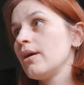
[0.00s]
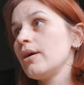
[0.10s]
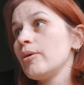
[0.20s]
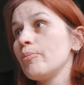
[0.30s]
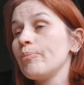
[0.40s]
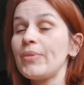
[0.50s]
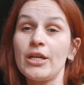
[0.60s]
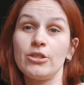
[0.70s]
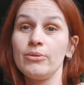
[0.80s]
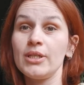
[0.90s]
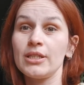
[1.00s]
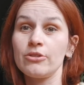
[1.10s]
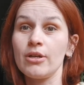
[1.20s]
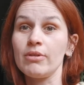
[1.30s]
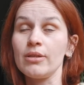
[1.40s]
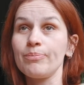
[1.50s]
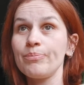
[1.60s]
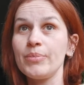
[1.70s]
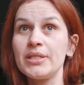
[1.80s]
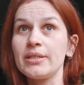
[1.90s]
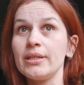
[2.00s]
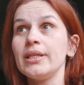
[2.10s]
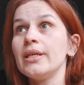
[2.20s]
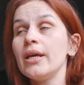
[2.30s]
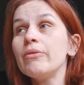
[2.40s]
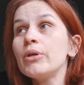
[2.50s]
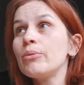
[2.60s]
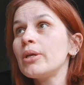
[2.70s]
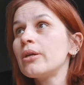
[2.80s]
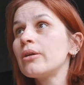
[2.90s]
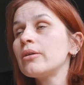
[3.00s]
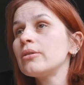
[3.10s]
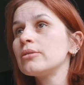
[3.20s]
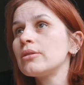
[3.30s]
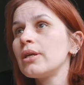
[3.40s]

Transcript: actually we can travel basically everywhere.